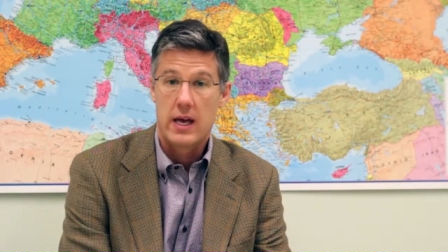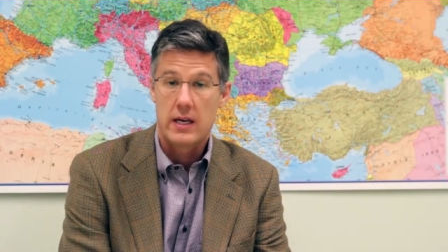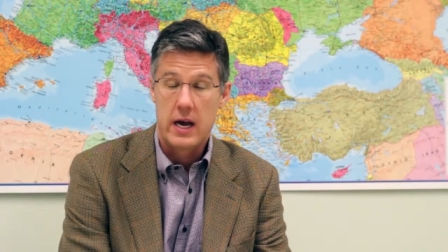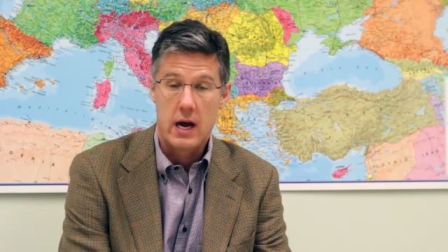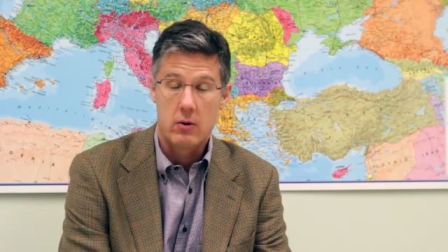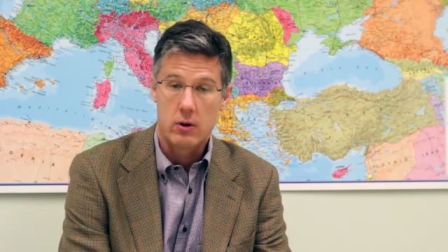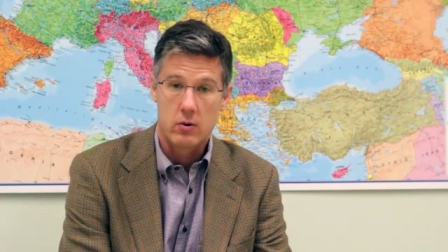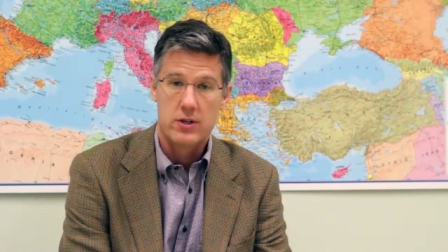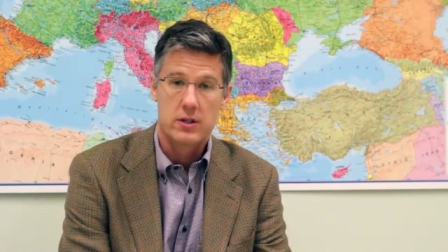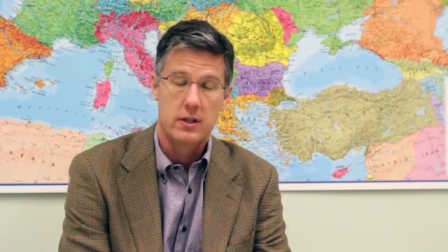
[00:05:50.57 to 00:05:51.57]
and now
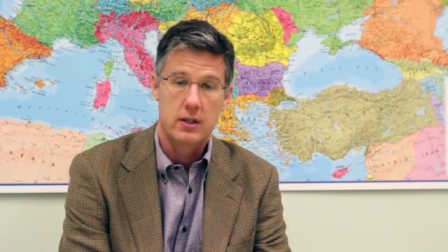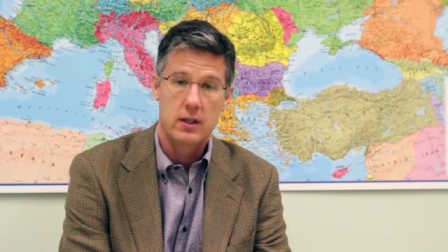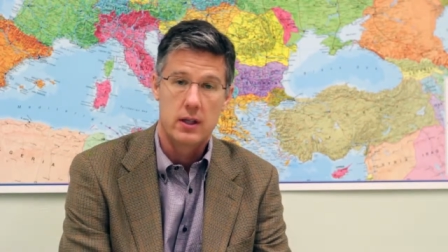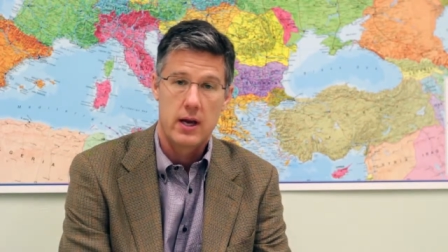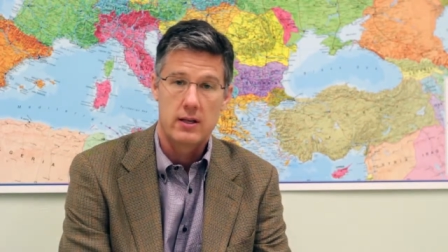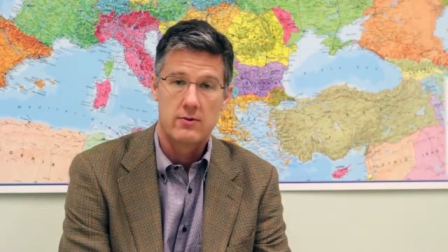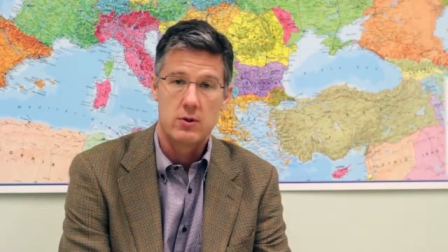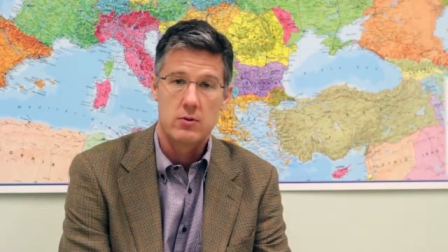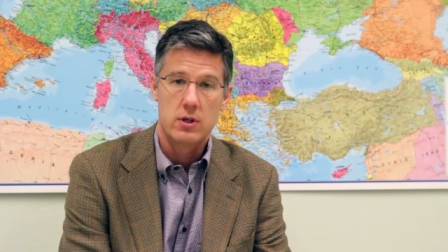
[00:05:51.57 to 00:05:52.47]
increasingly in the last few